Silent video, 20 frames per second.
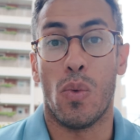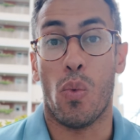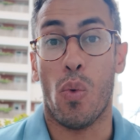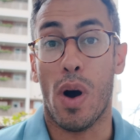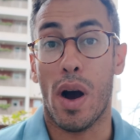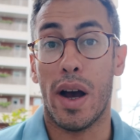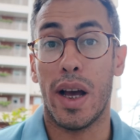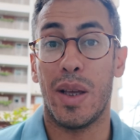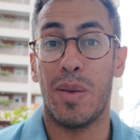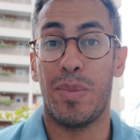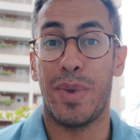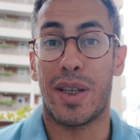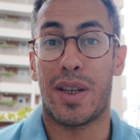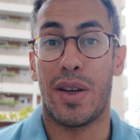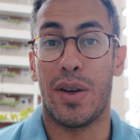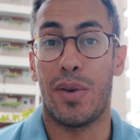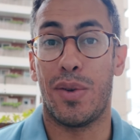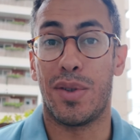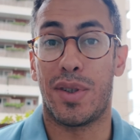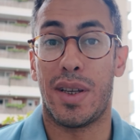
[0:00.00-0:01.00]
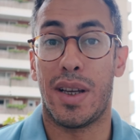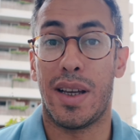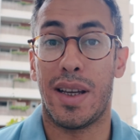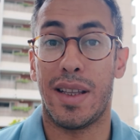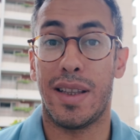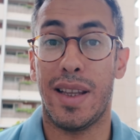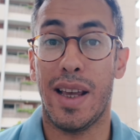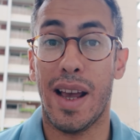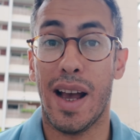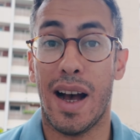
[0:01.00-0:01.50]
Why? Because
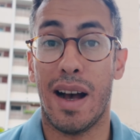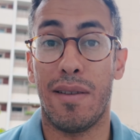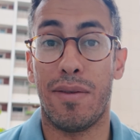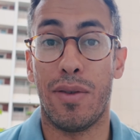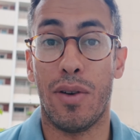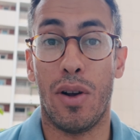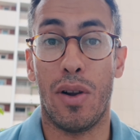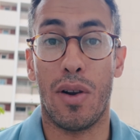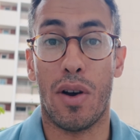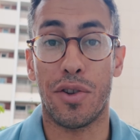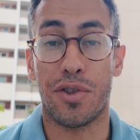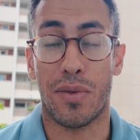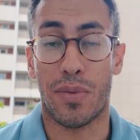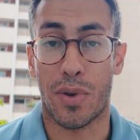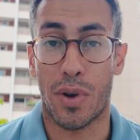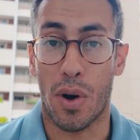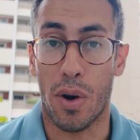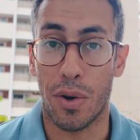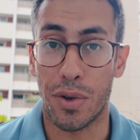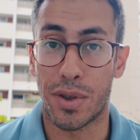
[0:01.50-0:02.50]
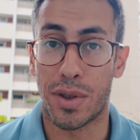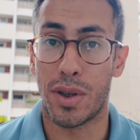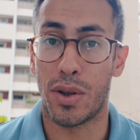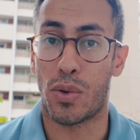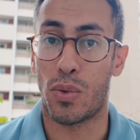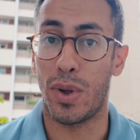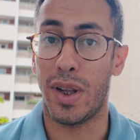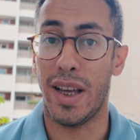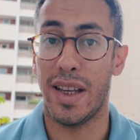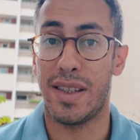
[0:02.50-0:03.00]
they have a lot of costs
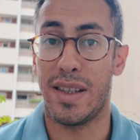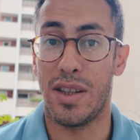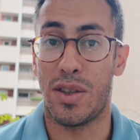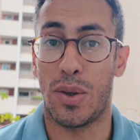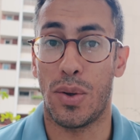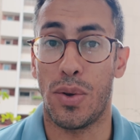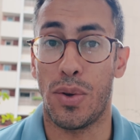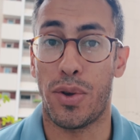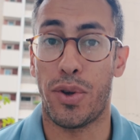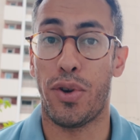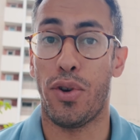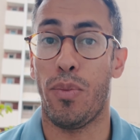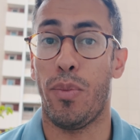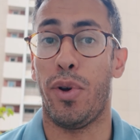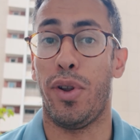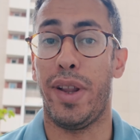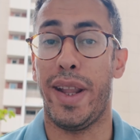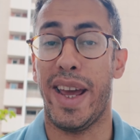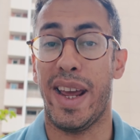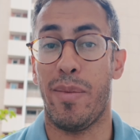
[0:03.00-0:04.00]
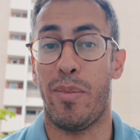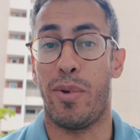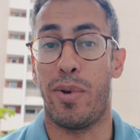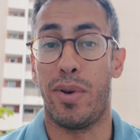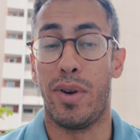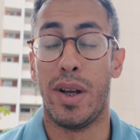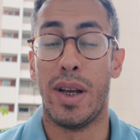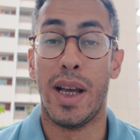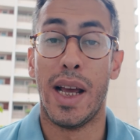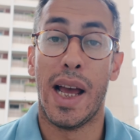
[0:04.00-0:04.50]
related to human
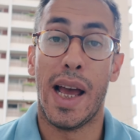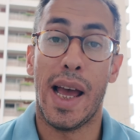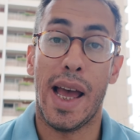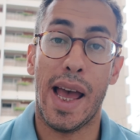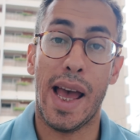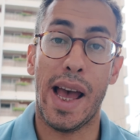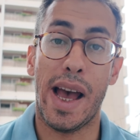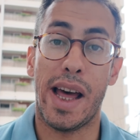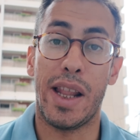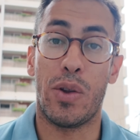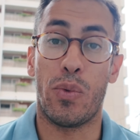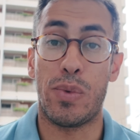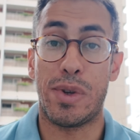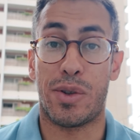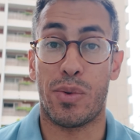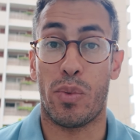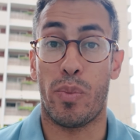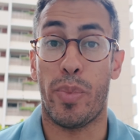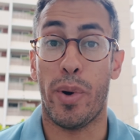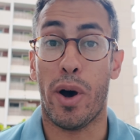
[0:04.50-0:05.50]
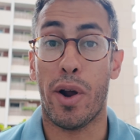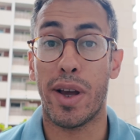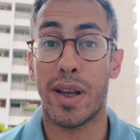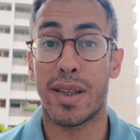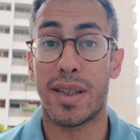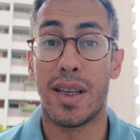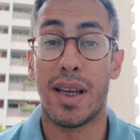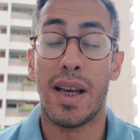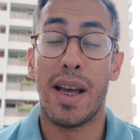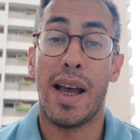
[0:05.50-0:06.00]
labor. And with
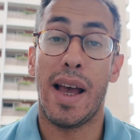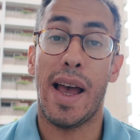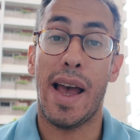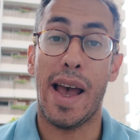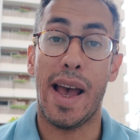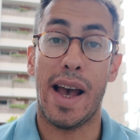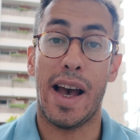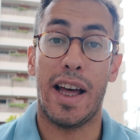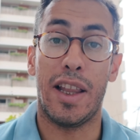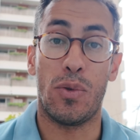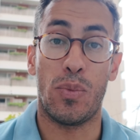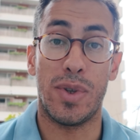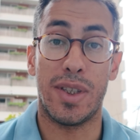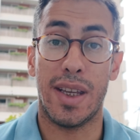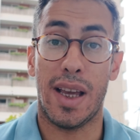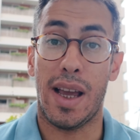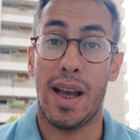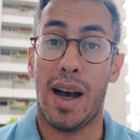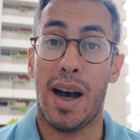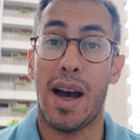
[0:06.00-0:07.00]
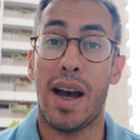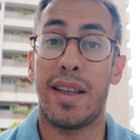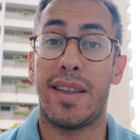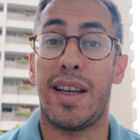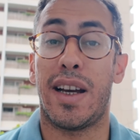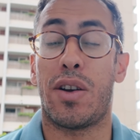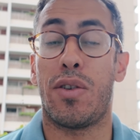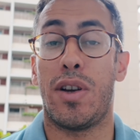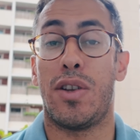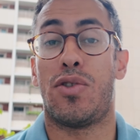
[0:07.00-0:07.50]
robotics and with AI,
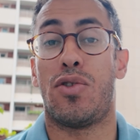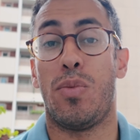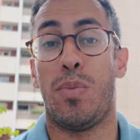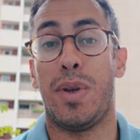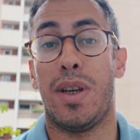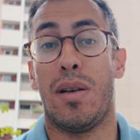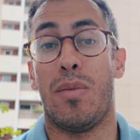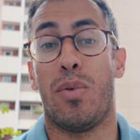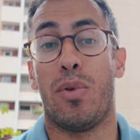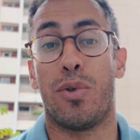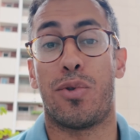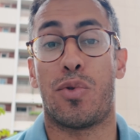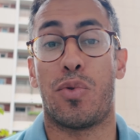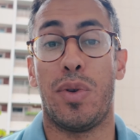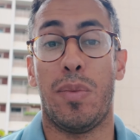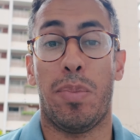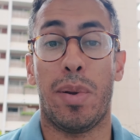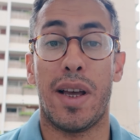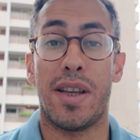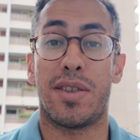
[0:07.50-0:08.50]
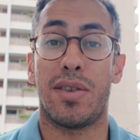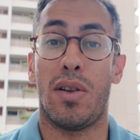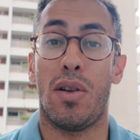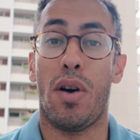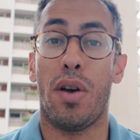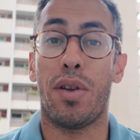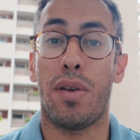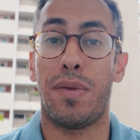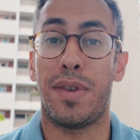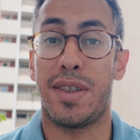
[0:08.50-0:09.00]
they're going to be able to replace a
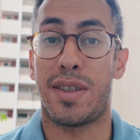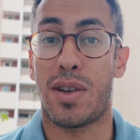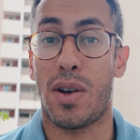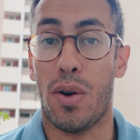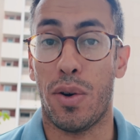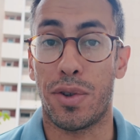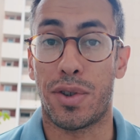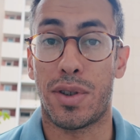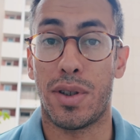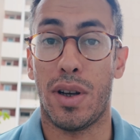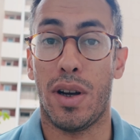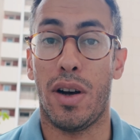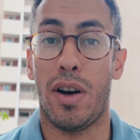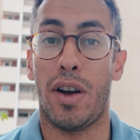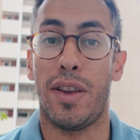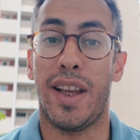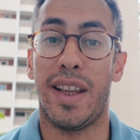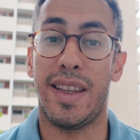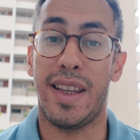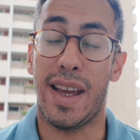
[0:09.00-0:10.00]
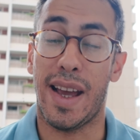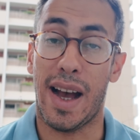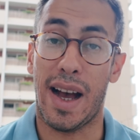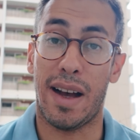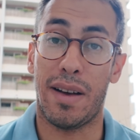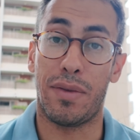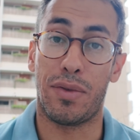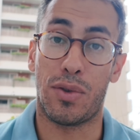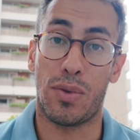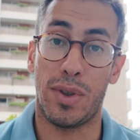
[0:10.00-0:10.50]
lot of these costs that they
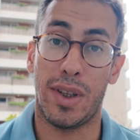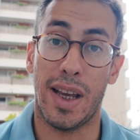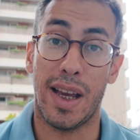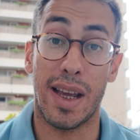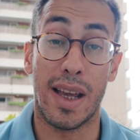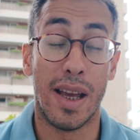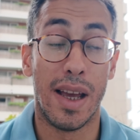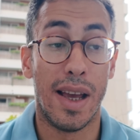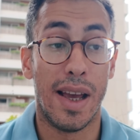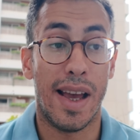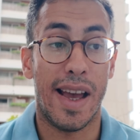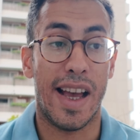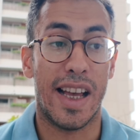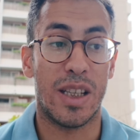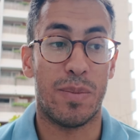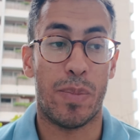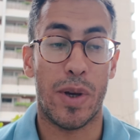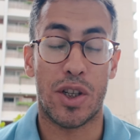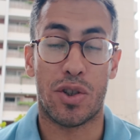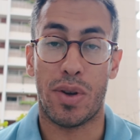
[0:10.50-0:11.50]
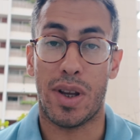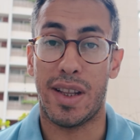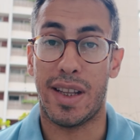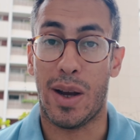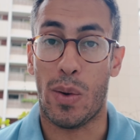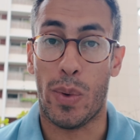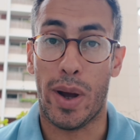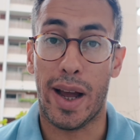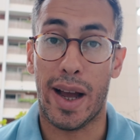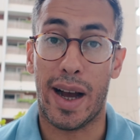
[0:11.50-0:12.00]
have today, especially in
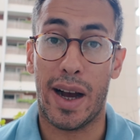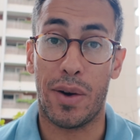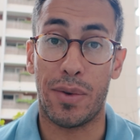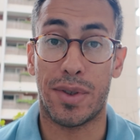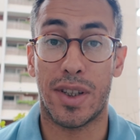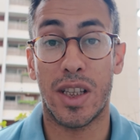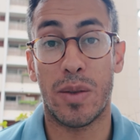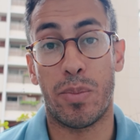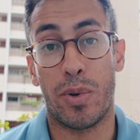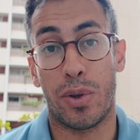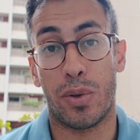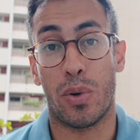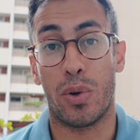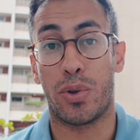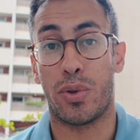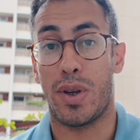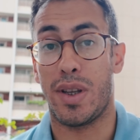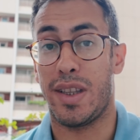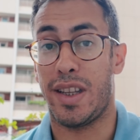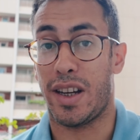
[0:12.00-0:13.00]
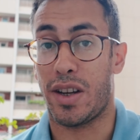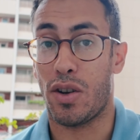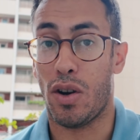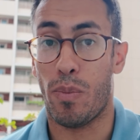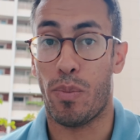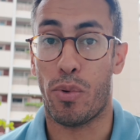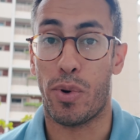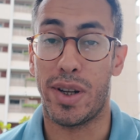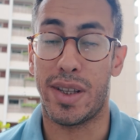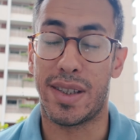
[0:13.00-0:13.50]
their warehouses, but also in their
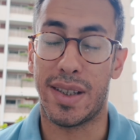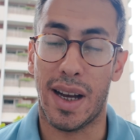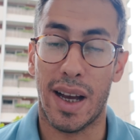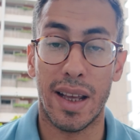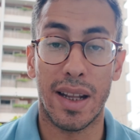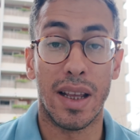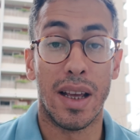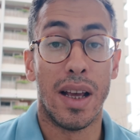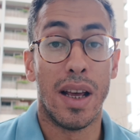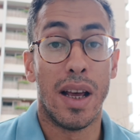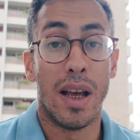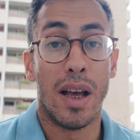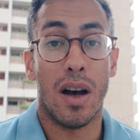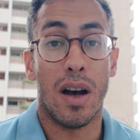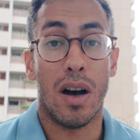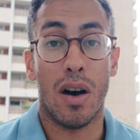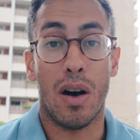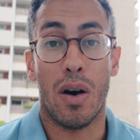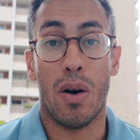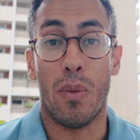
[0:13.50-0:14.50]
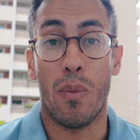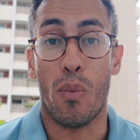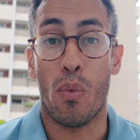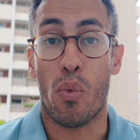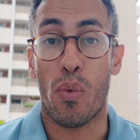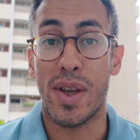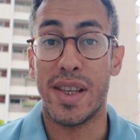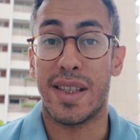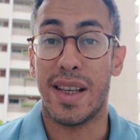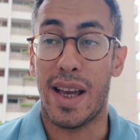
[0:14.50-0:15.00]
corporate side.
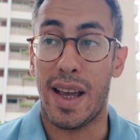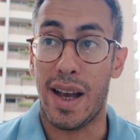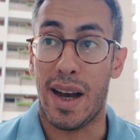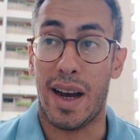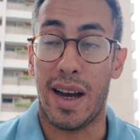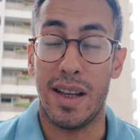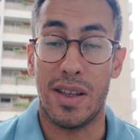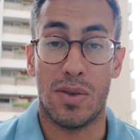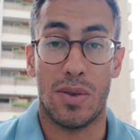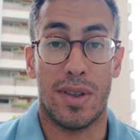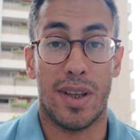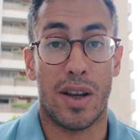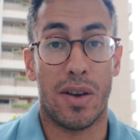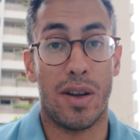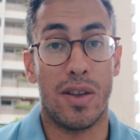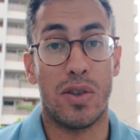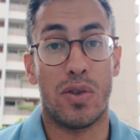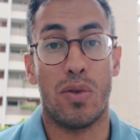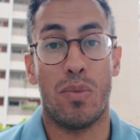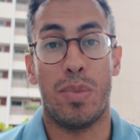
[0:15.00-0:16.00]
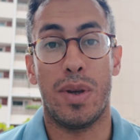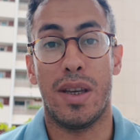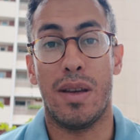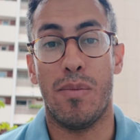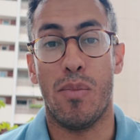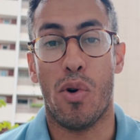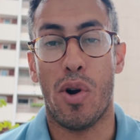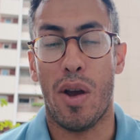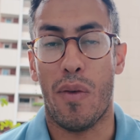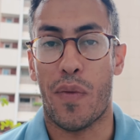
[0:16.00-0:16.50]
With AI. So they're going to be
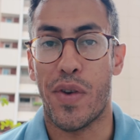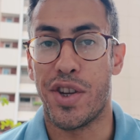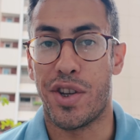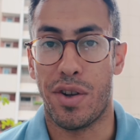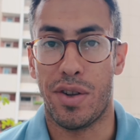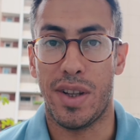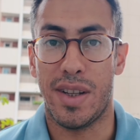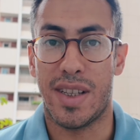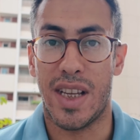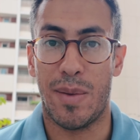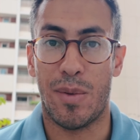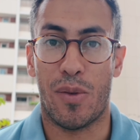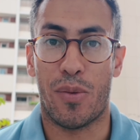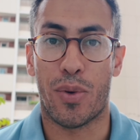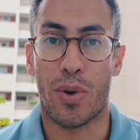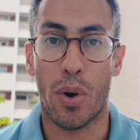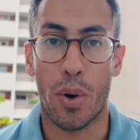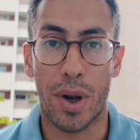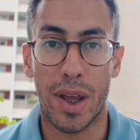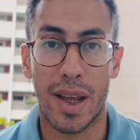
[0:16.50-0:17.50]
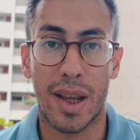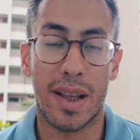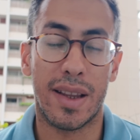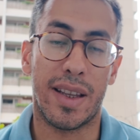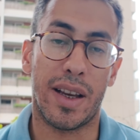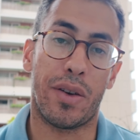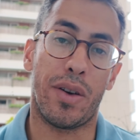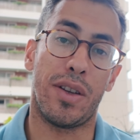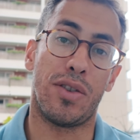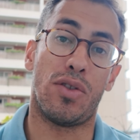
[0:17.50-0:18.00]
more efficient in terms of coding,
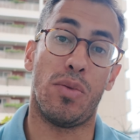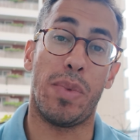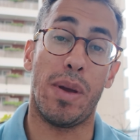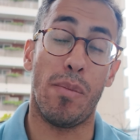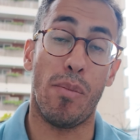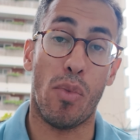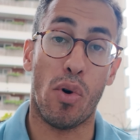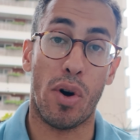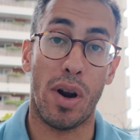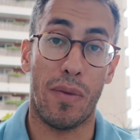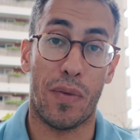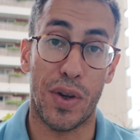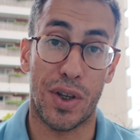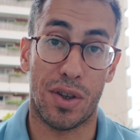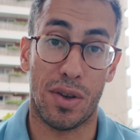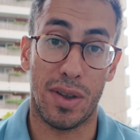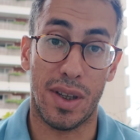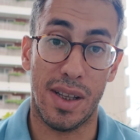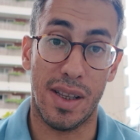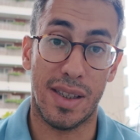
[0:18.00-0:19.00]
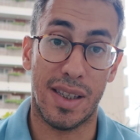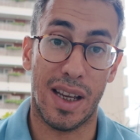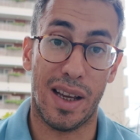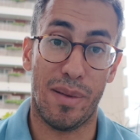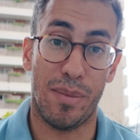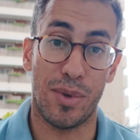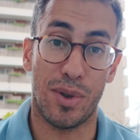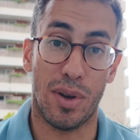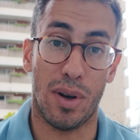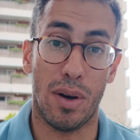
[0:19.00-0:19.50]
they're going to be more efficient in
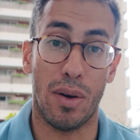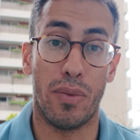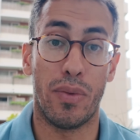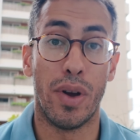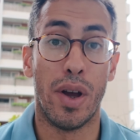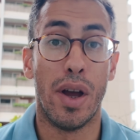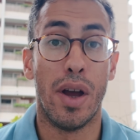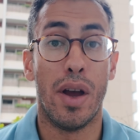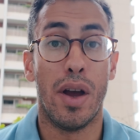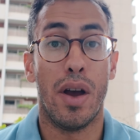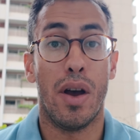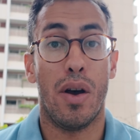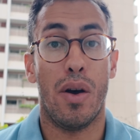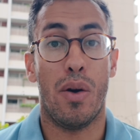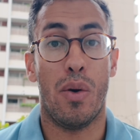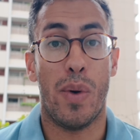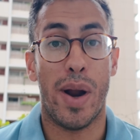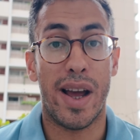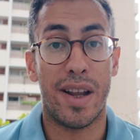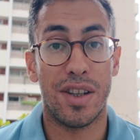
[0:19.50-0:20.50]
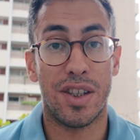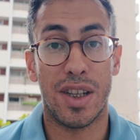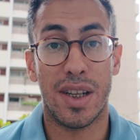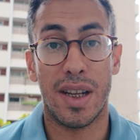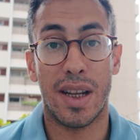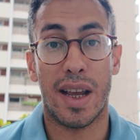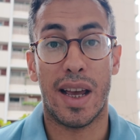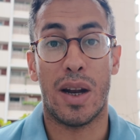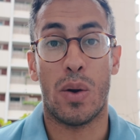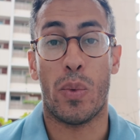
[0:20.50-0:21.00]
terms of
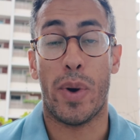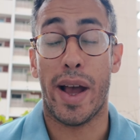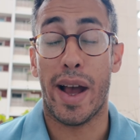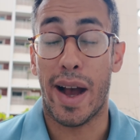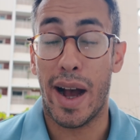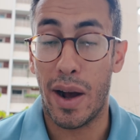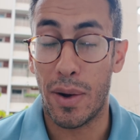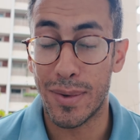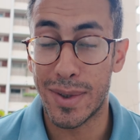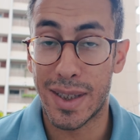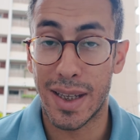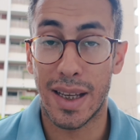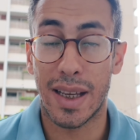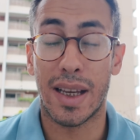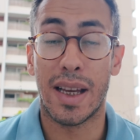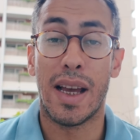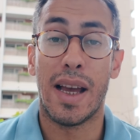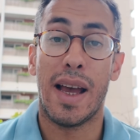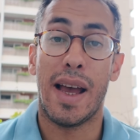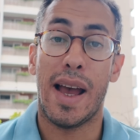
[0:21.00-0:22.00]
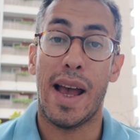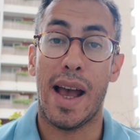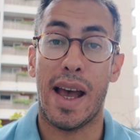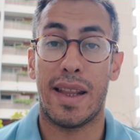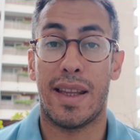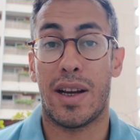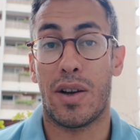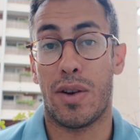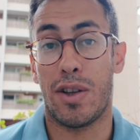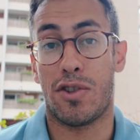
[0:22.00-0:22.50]
arranging and warehousing,
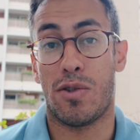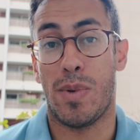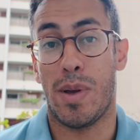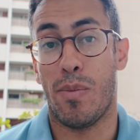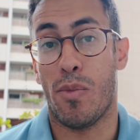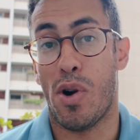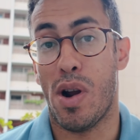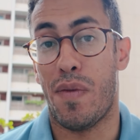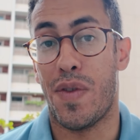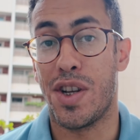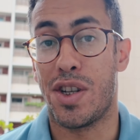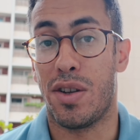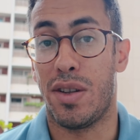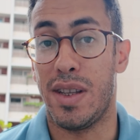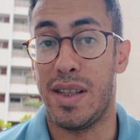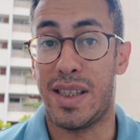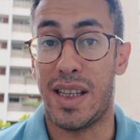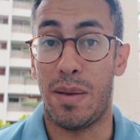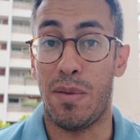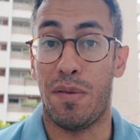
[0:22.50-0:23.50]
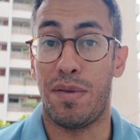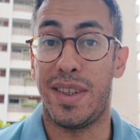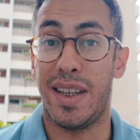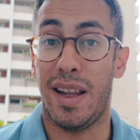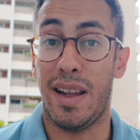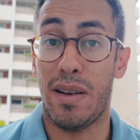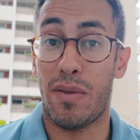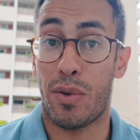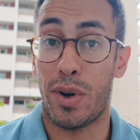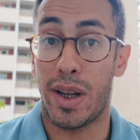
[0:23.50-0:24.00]
and they're going to be more efficient in terms of
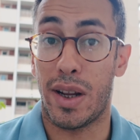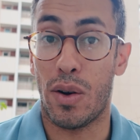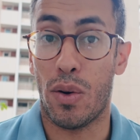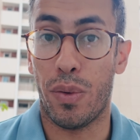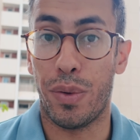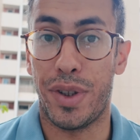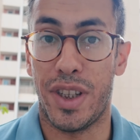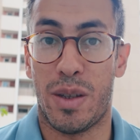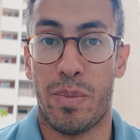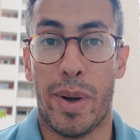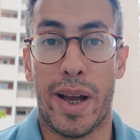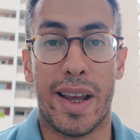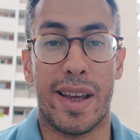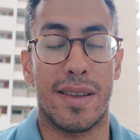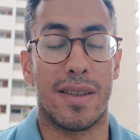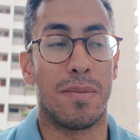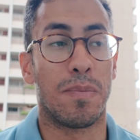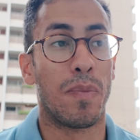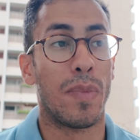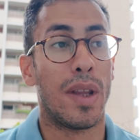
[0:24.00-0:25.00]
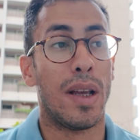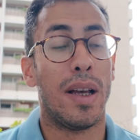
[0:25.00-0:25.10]
delivering all these packets.